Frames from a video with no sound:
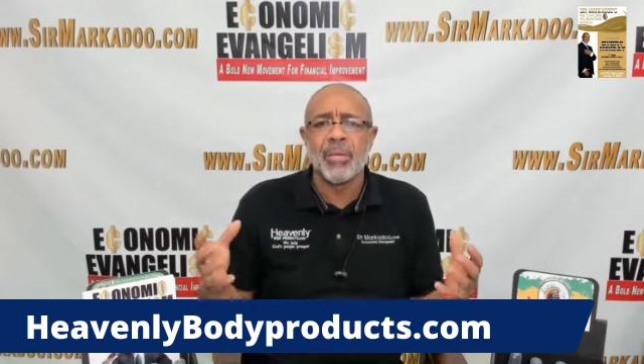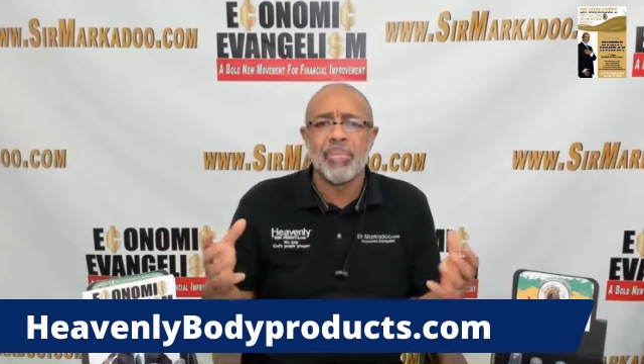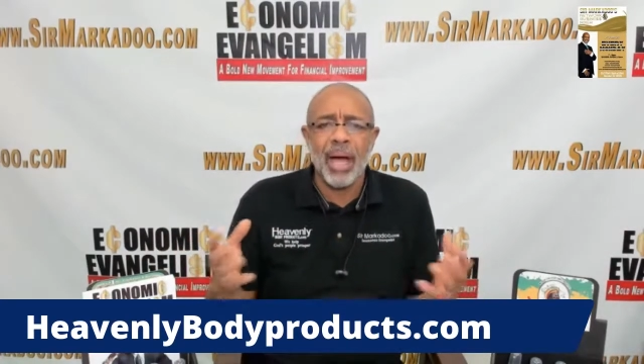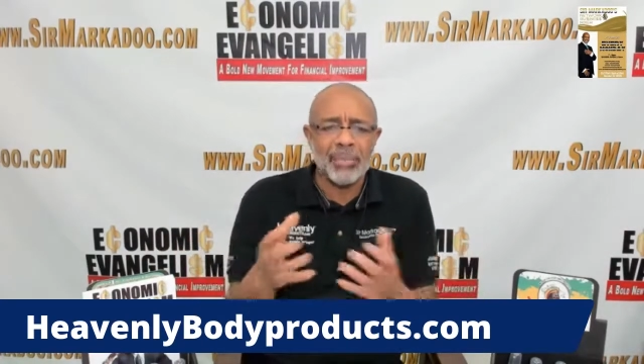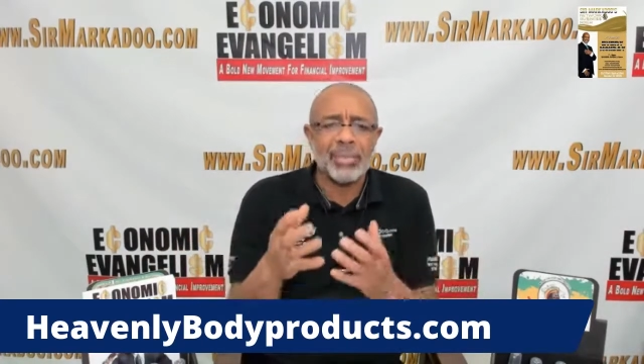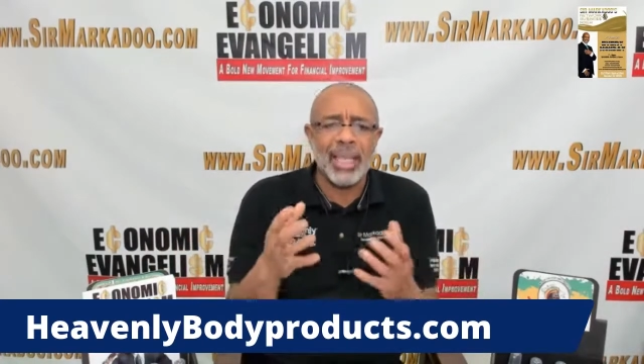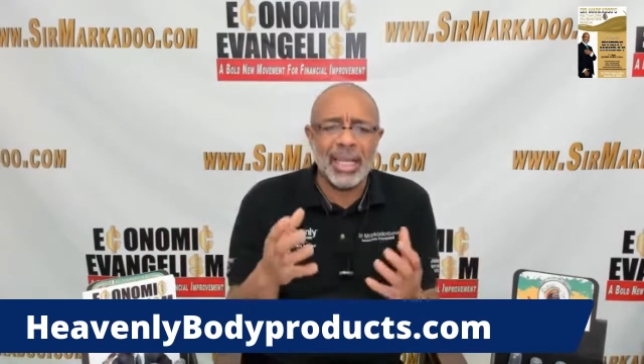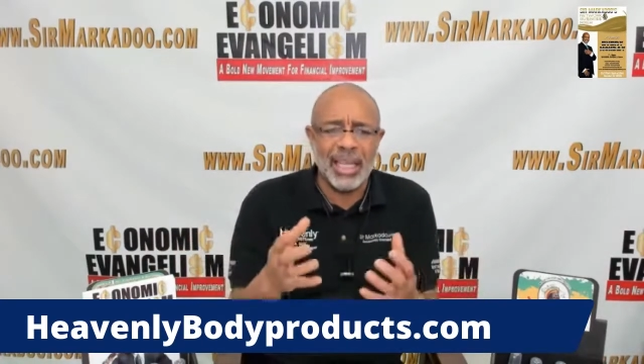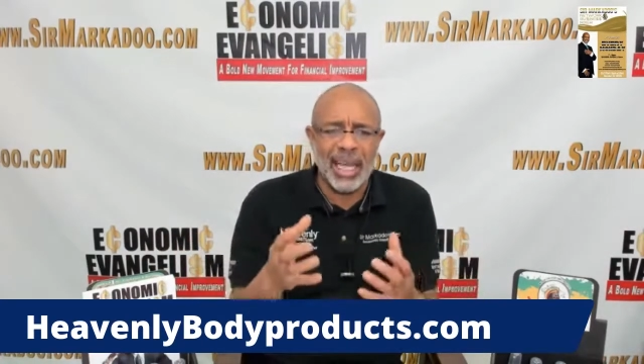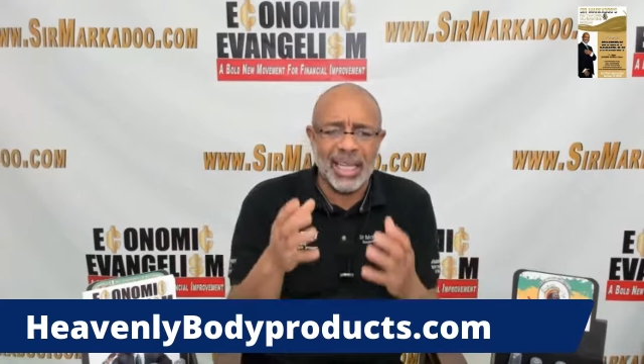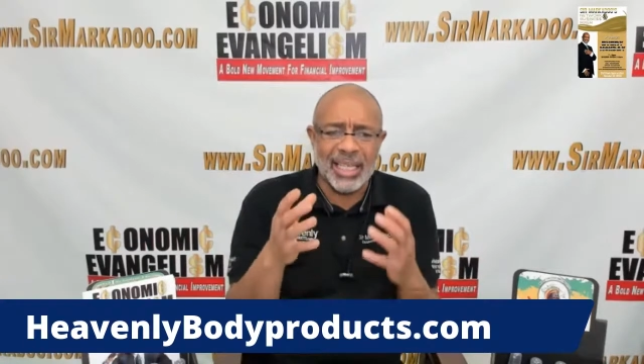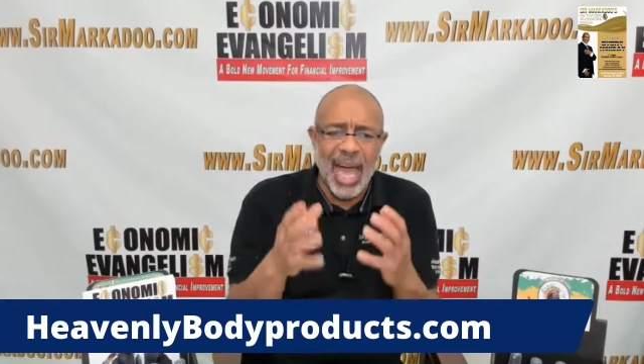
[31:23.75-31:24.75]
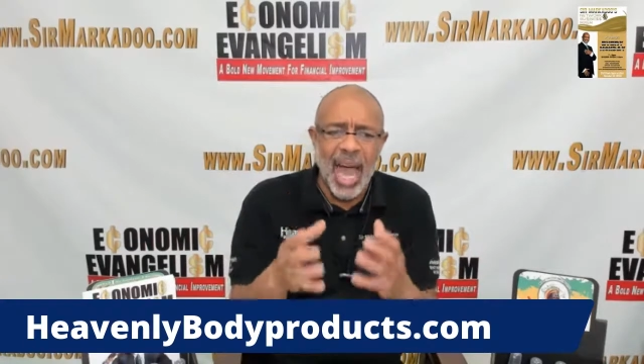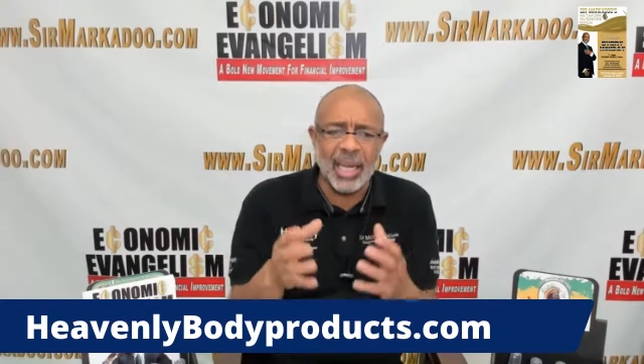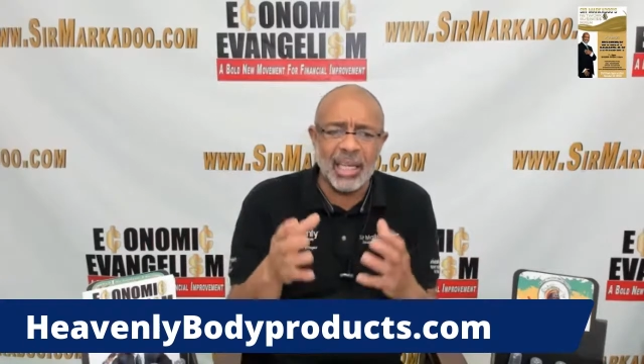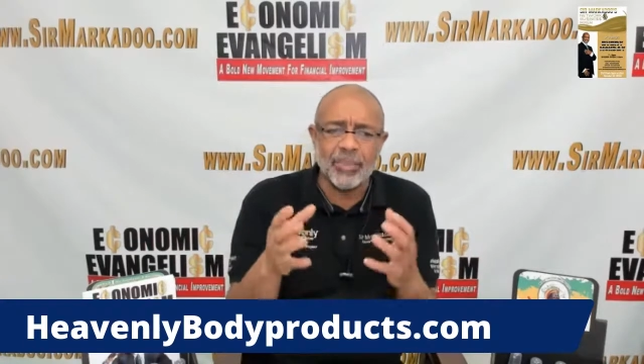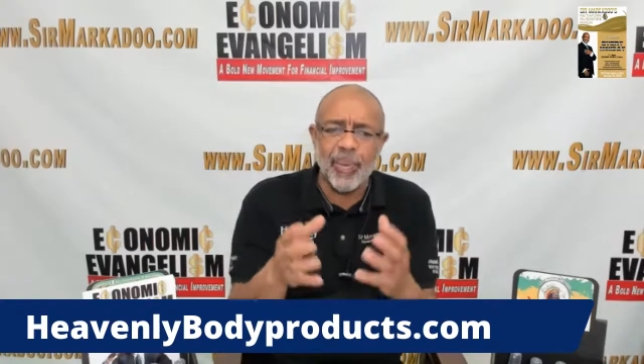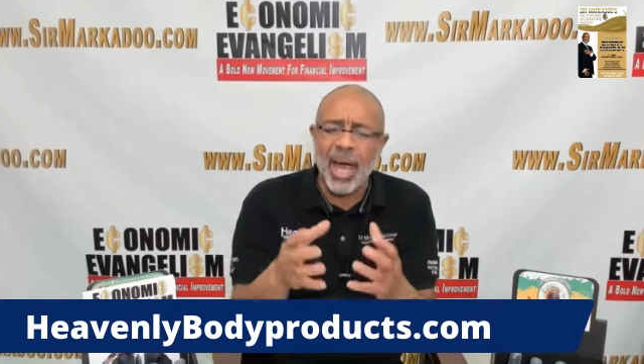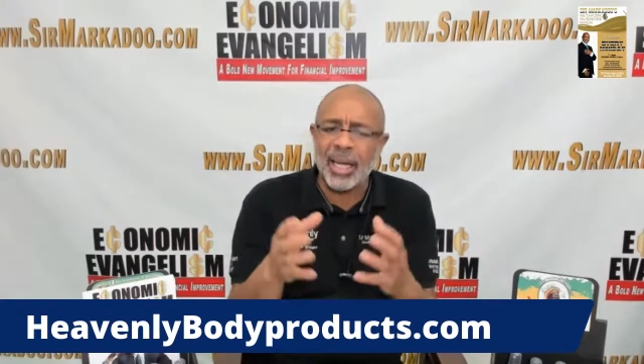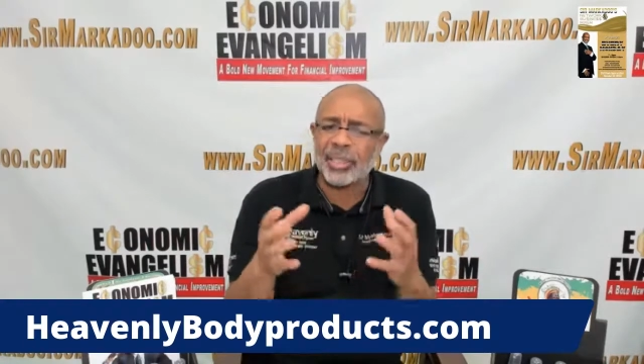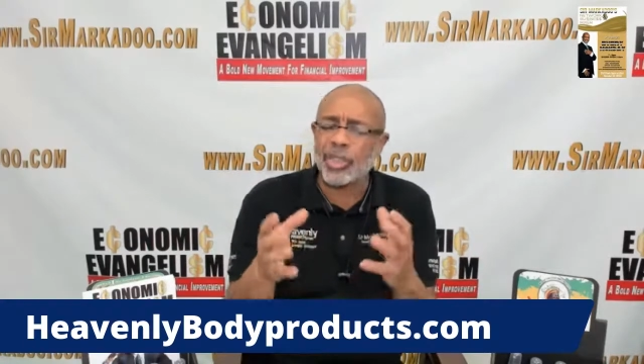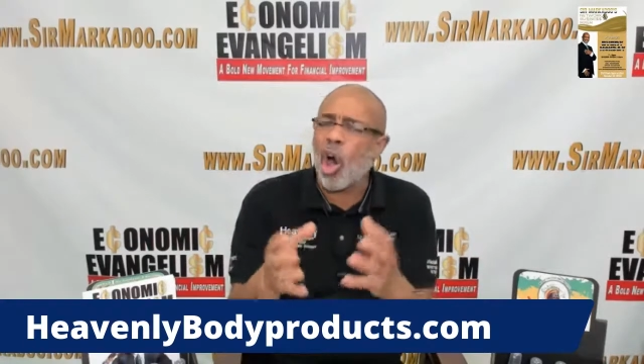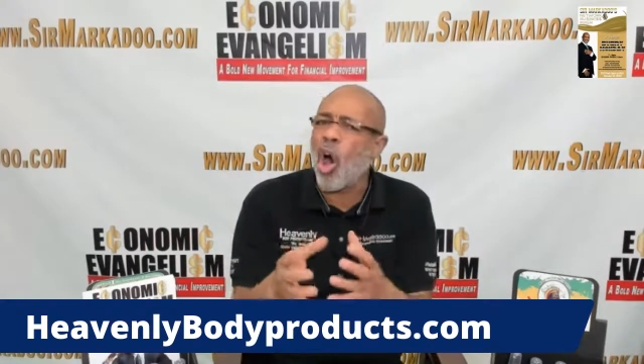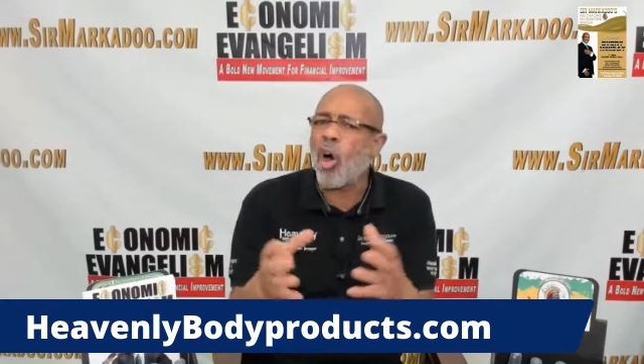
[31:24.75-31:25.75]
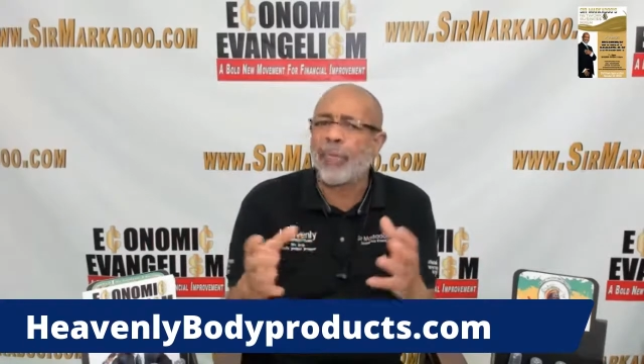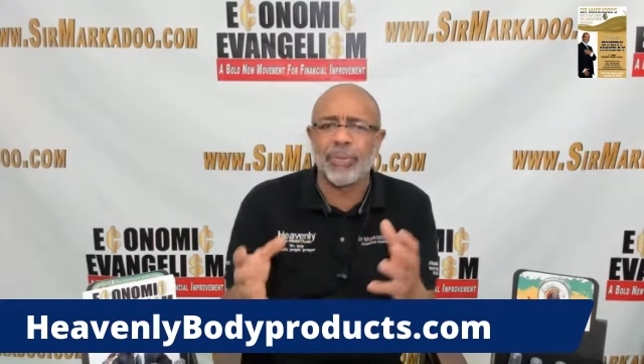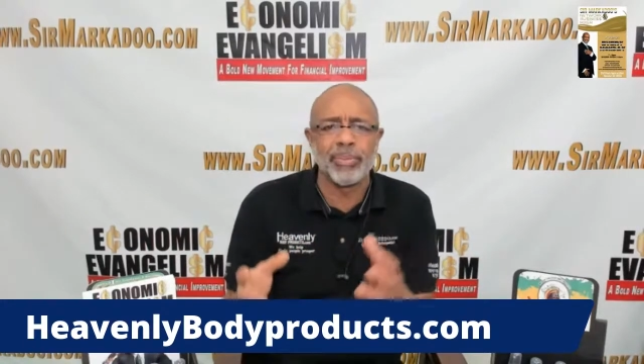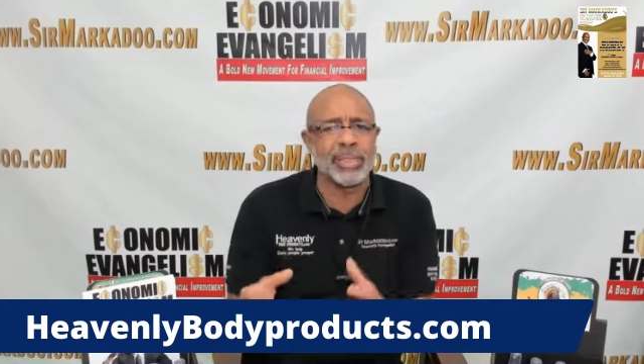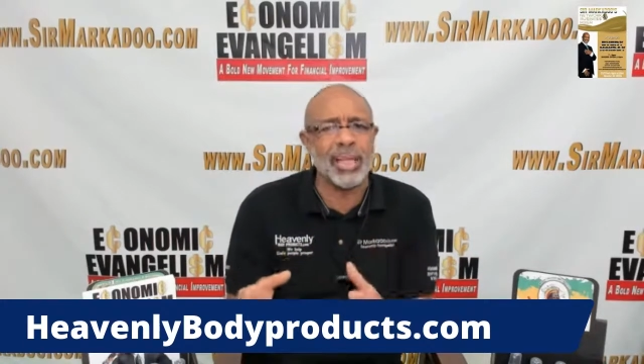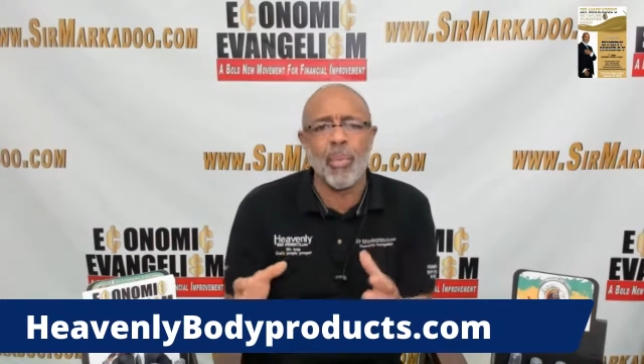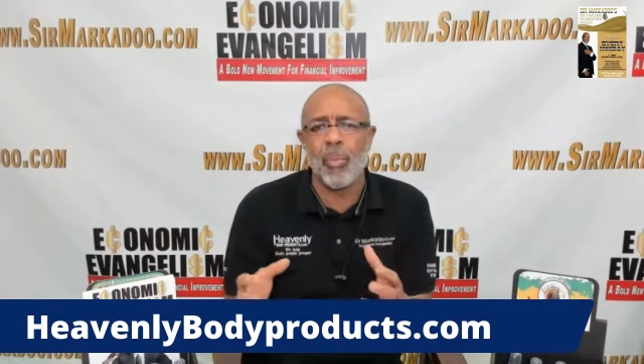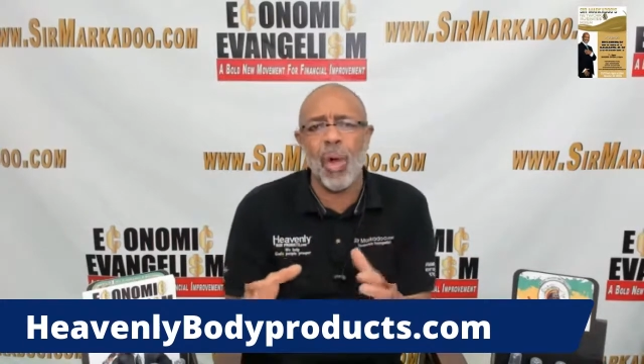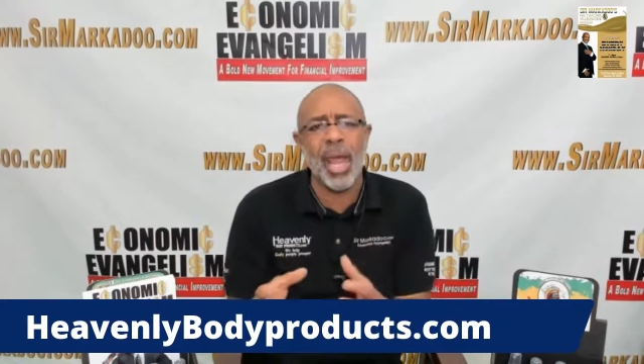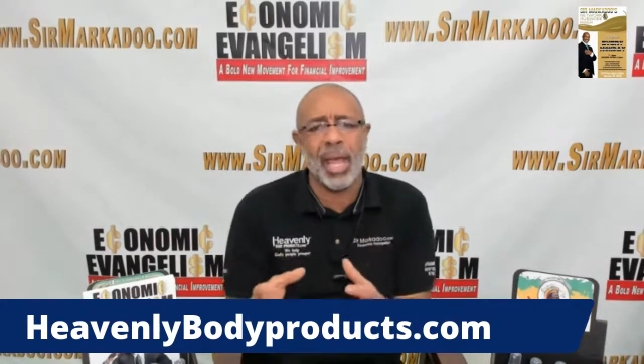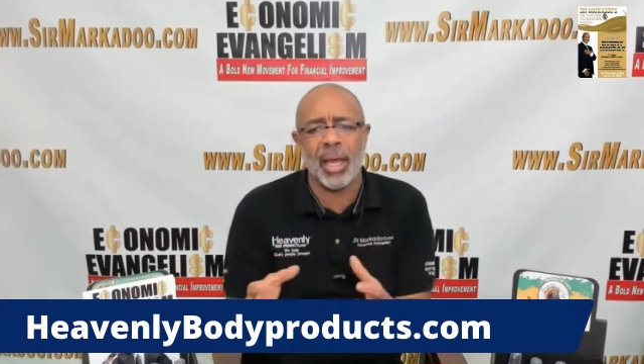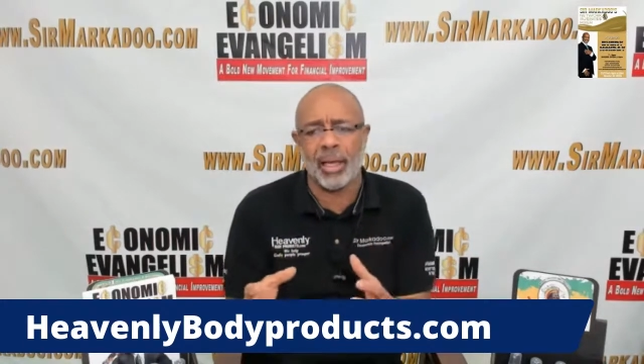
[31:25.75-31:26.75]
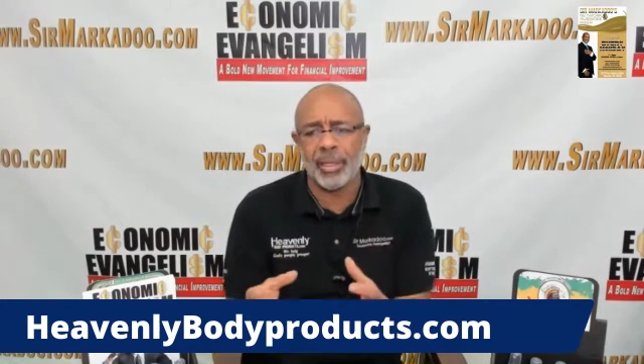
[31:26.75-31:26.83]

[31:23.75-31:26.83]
But I'm saying that God has brought us all from somewhere.